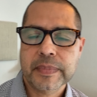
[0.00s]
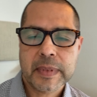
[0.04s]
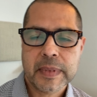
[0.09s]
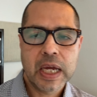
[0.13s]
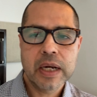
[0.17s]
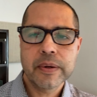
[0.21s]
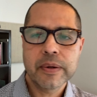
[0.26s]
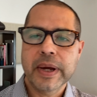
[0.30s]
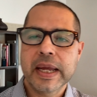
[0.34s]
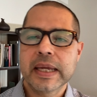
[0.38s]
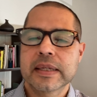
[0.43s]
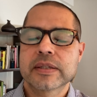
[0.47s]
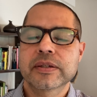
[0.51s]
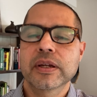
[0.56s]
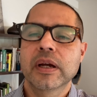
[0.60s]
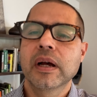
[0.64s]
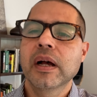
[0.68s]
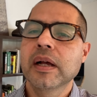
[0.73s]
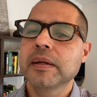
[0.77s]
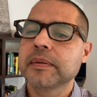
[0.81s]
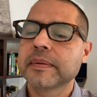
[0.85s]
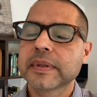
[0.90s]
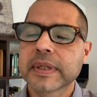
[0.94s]
Anyway, so
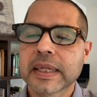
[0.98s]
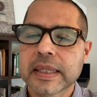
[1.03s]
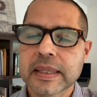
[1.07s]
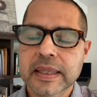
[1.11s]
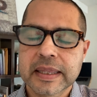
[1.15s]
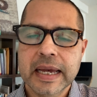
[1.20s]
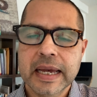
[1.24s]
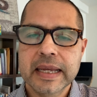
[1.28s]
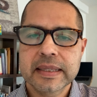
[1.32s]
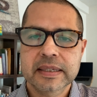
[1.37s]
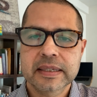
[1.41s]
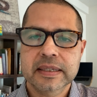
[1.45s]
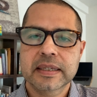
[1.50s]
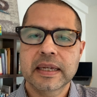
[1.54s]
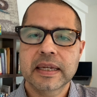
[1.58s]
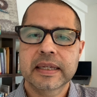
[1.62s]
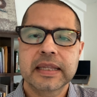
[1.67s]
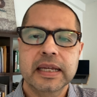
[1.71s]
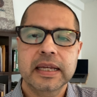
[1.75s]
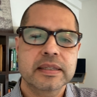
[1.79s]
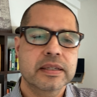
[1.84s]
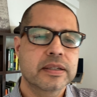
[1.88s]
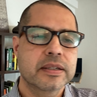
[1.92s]
I'll, that's
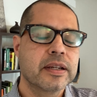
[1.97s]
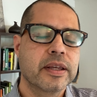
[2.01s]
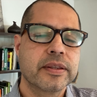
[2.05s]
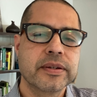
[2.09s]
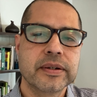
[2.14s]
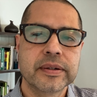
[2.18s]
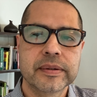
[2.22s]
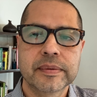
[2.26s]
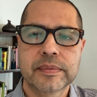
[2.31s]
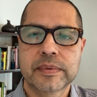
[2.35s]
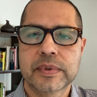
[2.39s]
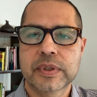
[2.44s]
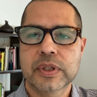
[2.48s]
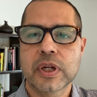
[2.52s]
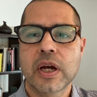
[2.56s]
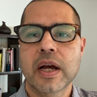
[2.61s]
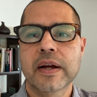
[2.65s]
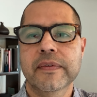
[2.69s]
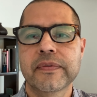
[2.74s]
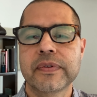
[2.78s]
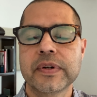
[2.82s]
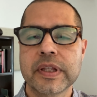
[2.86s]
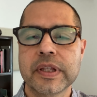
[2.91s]
that's another
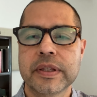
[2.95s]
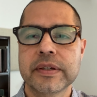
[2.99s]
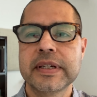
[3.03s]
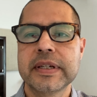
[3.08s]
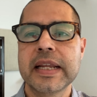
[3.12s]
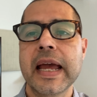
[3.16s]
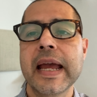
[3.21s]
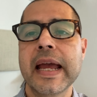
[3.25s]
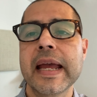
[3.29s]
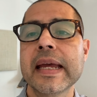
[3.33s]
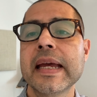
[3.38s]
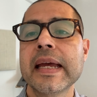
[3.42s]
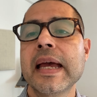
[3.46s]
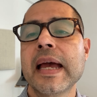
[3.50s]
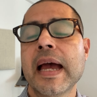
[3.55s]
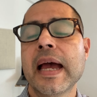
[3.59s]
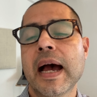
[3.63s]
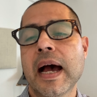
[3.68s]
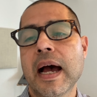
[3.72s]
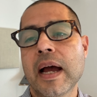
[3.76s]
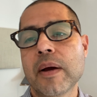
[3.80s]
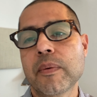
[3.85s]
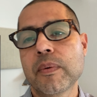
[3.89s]
talk for another day.
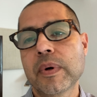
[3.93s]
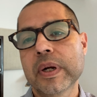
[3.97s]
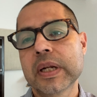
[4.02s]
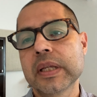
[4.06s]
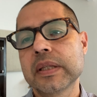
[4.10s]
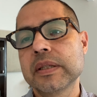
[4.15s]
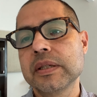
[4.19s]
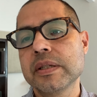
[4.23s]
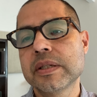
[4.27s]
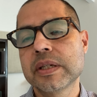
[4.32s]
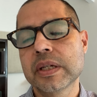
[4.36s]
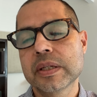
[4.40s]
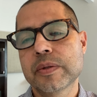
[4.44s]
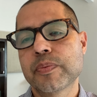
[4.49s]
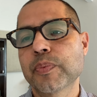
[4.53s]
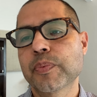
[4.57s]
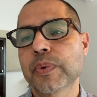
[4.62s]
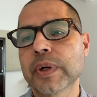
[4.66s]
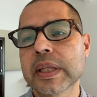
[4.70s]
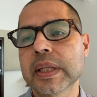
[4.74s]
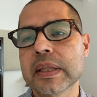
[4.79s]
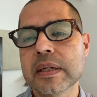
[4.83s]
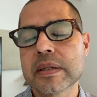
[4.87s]
I wanted to just
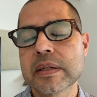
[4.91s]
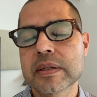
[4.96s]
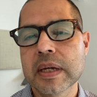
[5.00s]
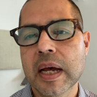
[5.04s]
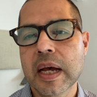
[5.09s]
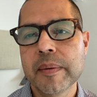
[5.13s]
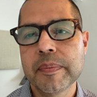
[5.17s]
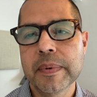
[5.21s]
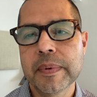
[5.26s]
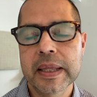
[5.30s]
bring this up.